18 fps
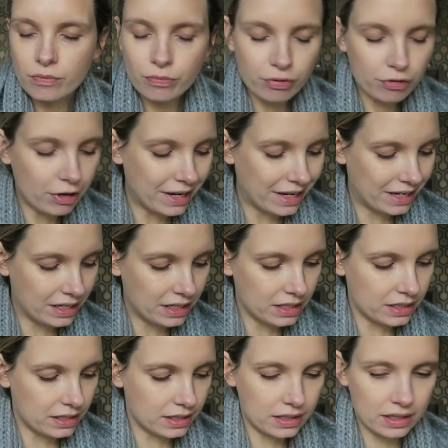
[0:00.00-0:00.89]

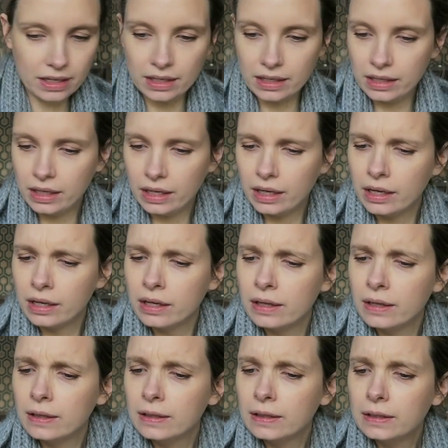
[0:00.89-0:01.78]
pregnancy.
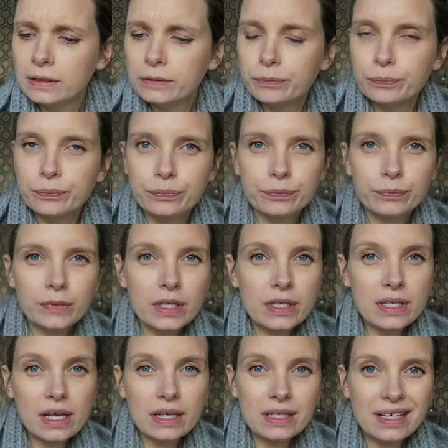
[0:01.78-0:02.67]

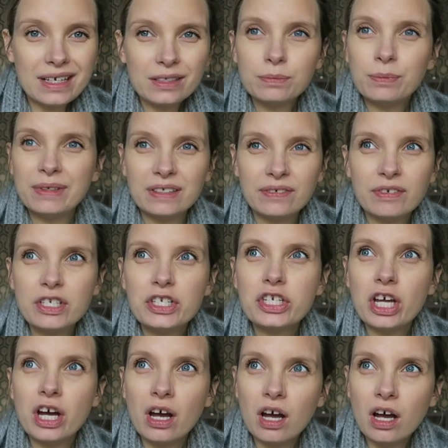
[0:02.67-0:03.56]
It's had a little bit of a
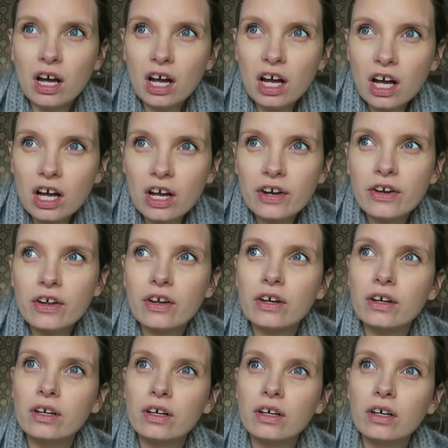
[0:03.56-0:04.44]
turn
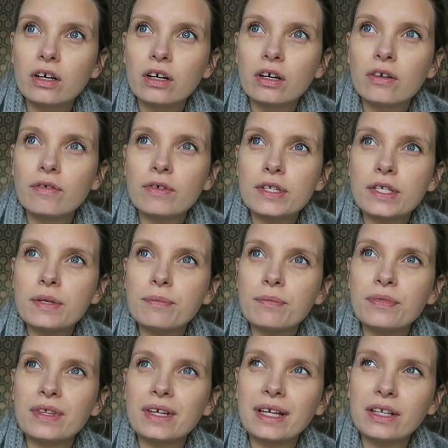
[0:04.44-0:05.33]
for
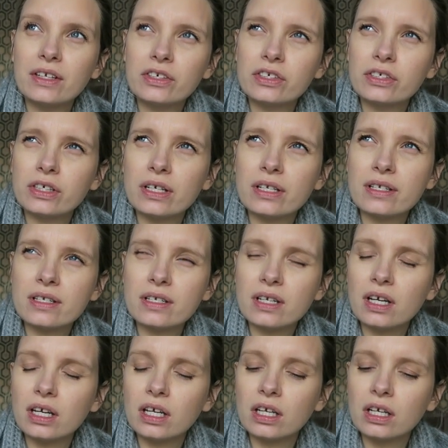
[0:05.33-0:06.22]
something
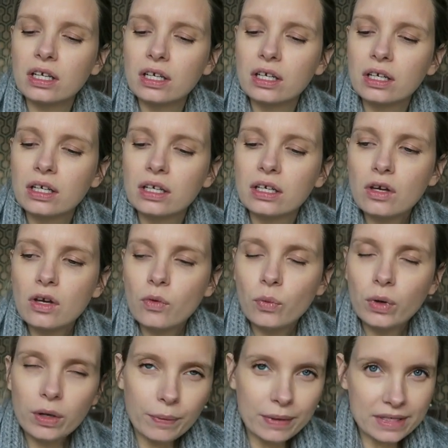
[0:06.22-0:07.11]
interesting.
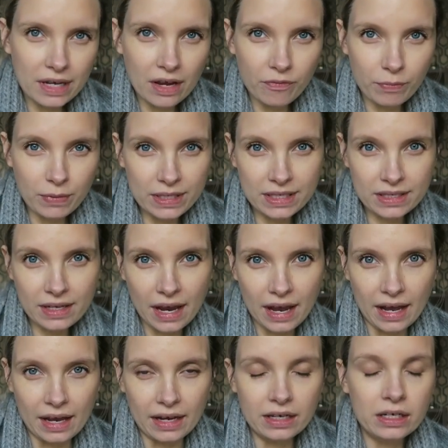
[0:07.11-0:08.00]
When I went to have my
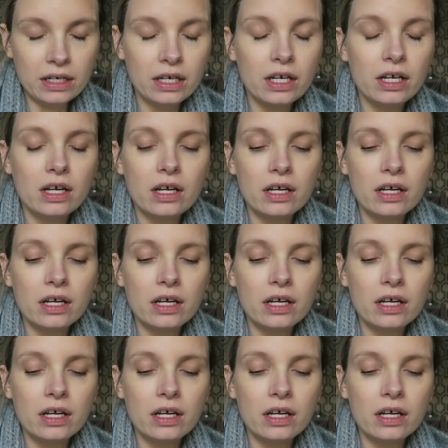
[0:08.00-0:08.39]
scan,